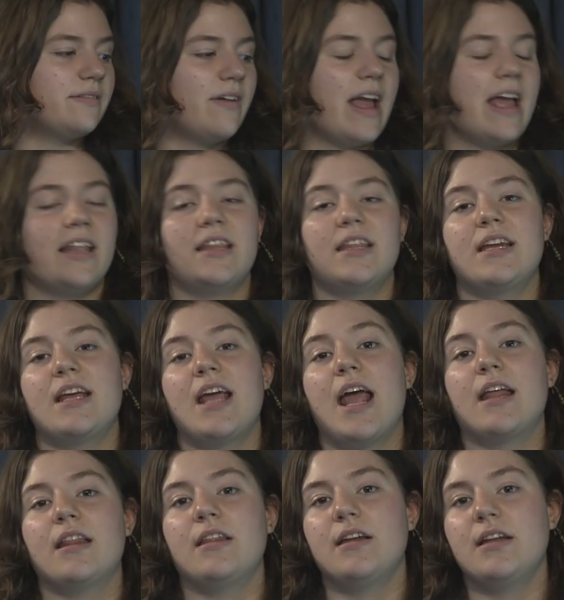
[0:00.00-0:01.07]
for Anthony.
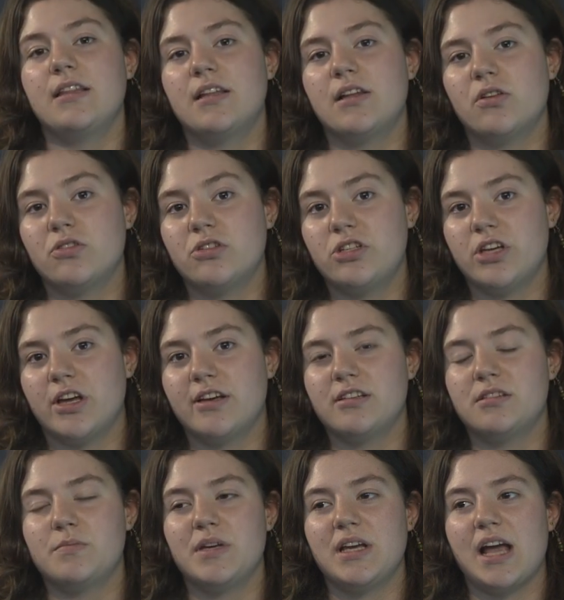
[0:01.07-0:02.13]
Anthony, the Lord
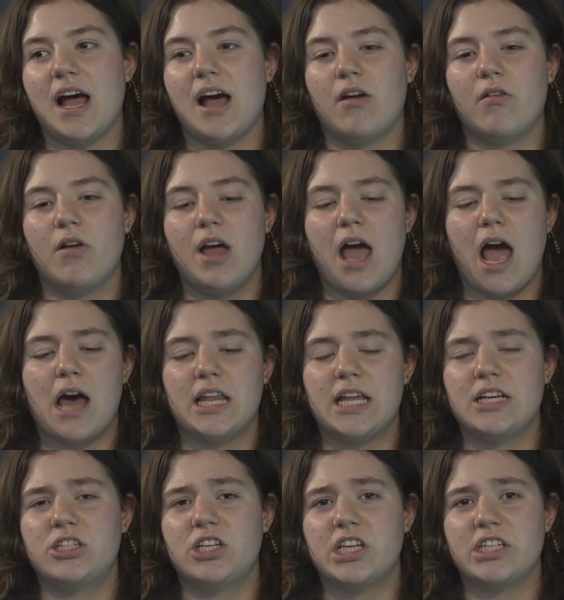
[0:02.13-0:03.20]
shows me how, how
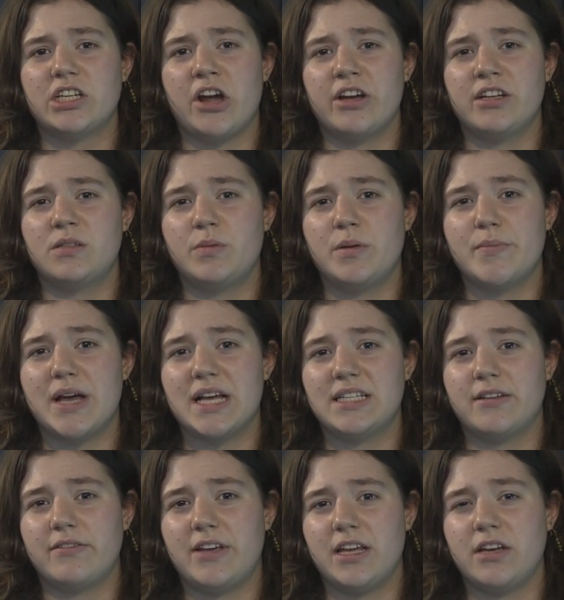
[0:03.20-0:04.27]
is going to be
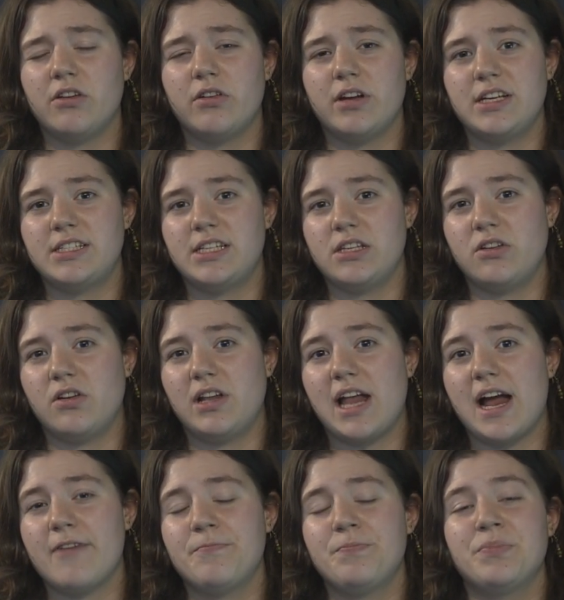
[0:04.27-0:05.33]
massive increase in your
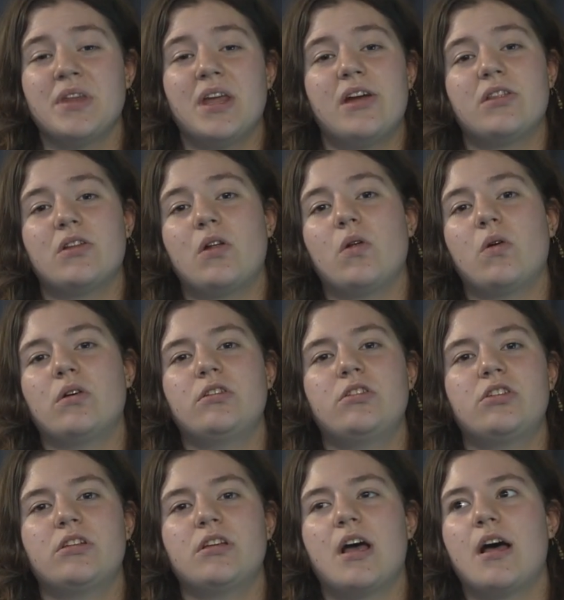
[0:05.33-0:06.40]
life. And the Lord
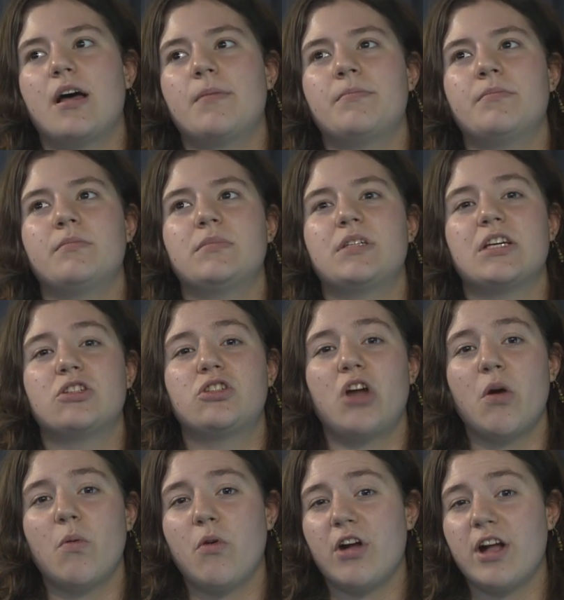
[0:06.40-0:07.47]
um, says
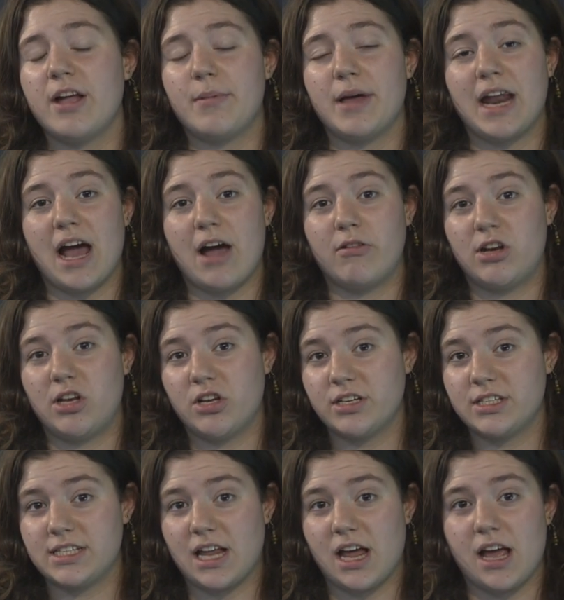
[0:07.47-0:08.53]
don't worry about how it
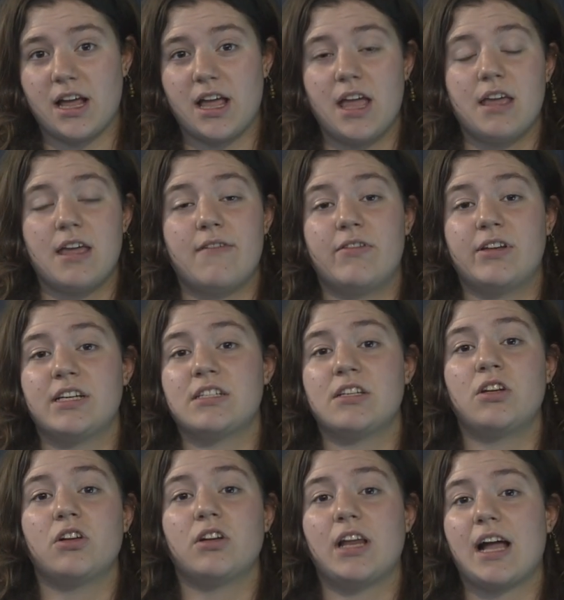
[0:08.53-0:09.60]
looks like. If it
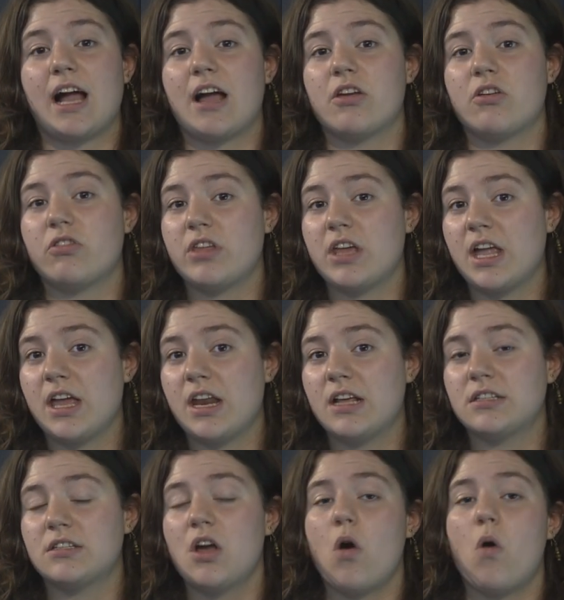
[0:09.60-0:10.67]
doesn't look like how you think it
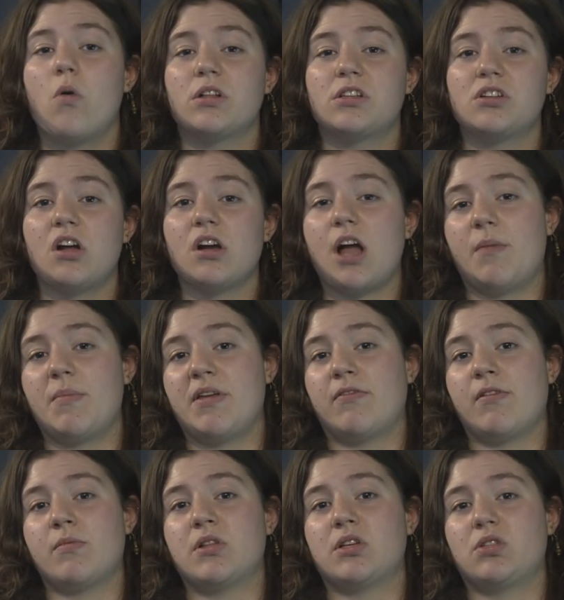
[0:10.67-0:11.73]
is or it's not coming
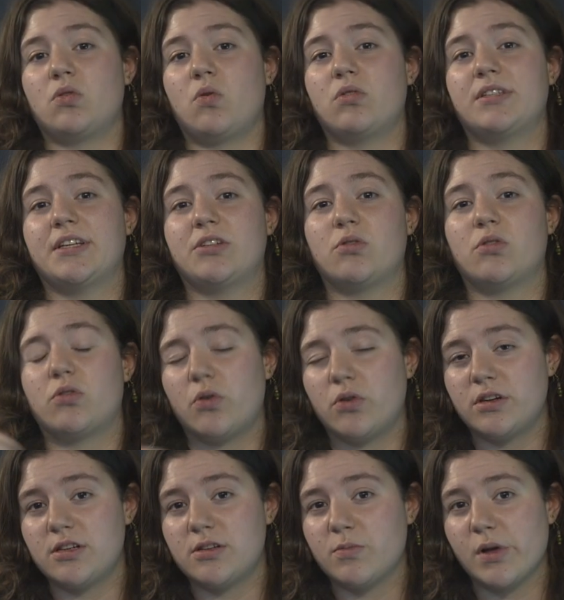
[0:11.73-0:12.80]
from the source that you
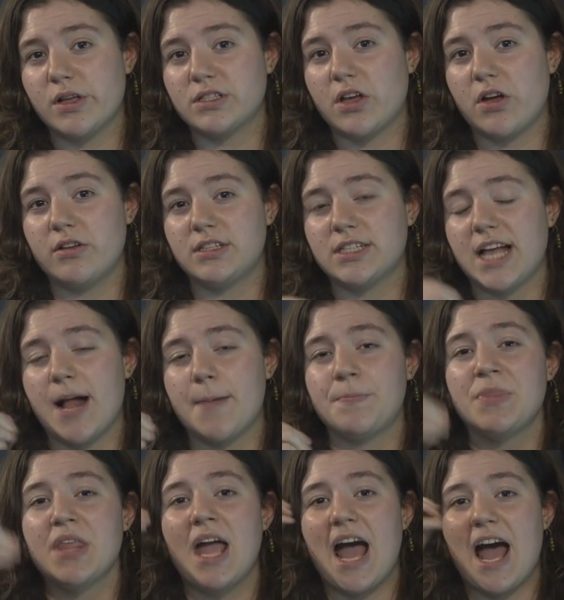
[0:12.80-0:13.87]
thought it was going to come,
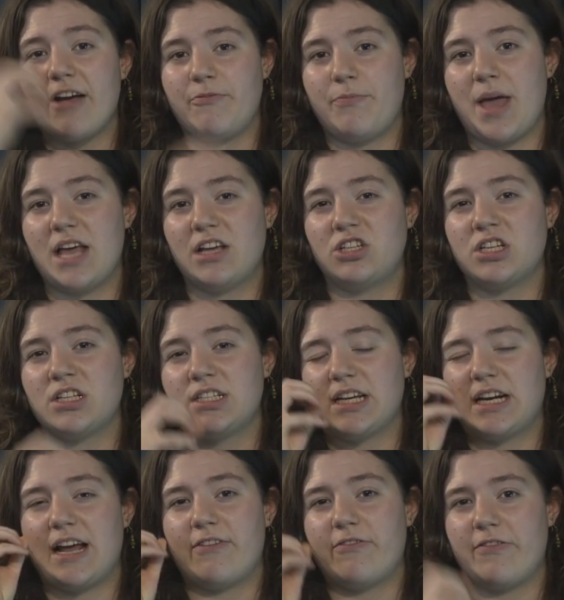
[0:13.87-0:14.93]
have patience
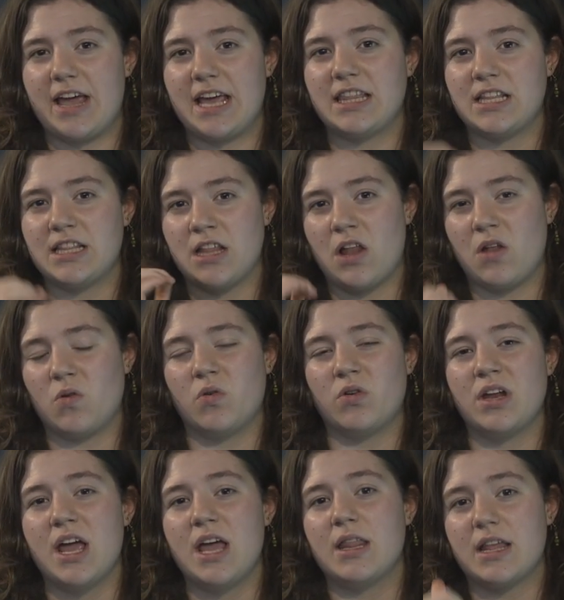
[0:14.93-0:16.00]
and have faith in the
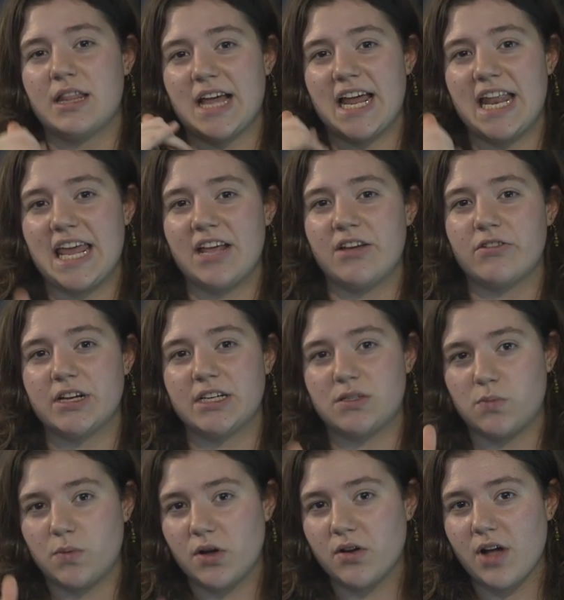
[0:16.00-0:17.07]
Lord that that
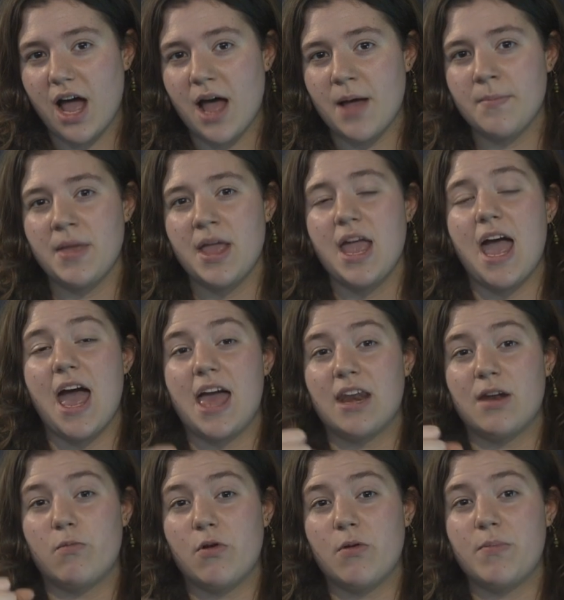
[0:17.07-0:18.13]
increase will come and
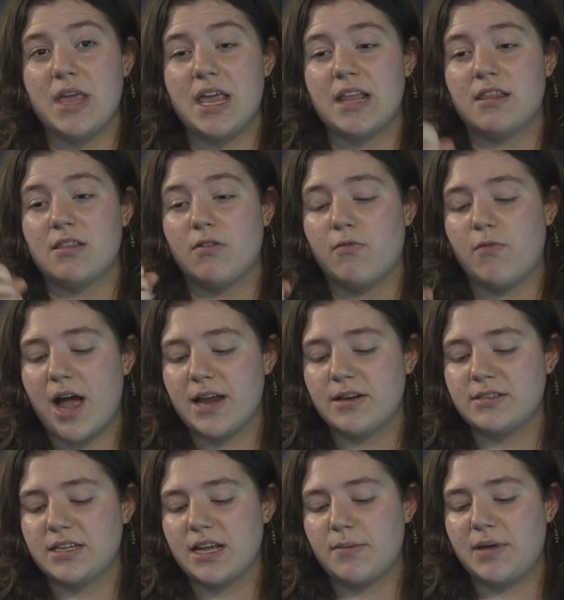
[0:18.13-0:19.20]
it will be in the
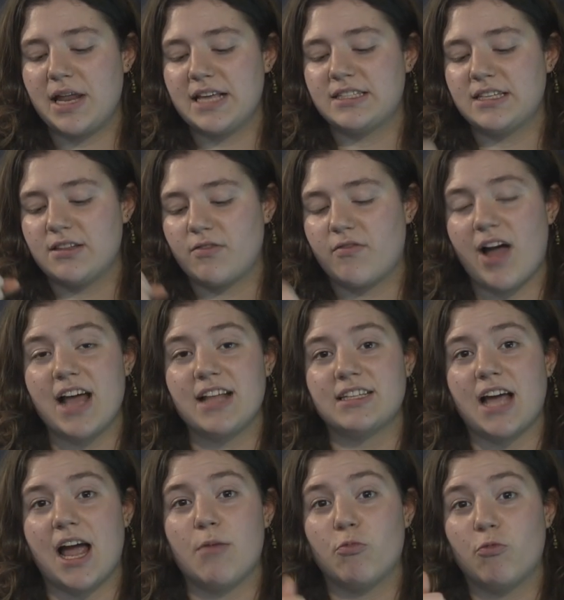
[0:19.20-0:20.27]
right place at the right
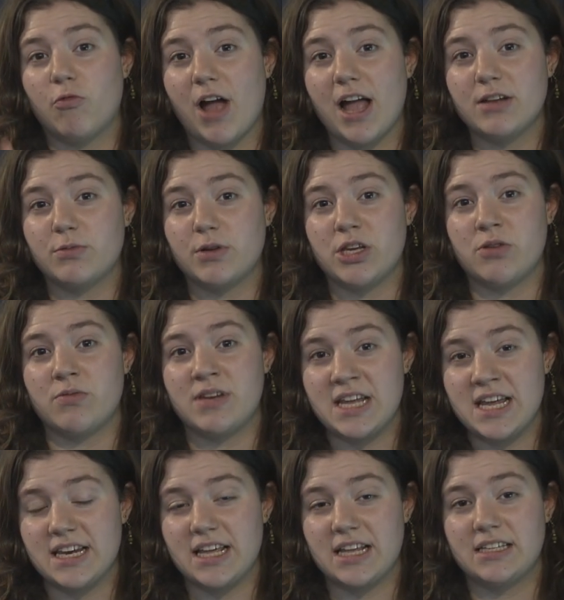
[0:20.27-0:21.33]
time, right when you
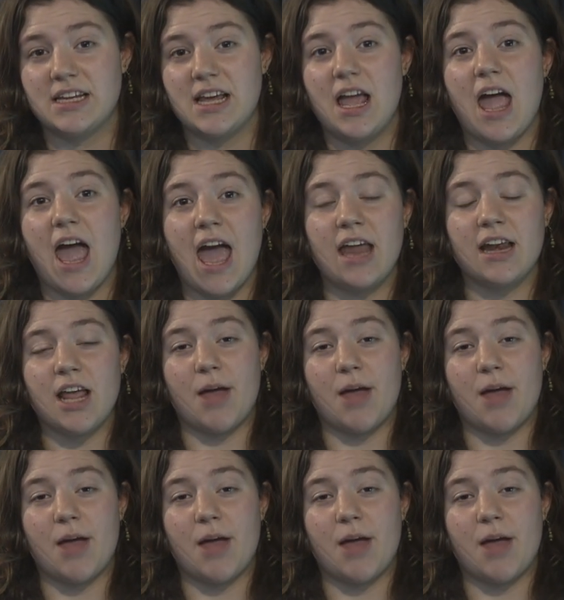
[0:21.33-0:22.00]
need it and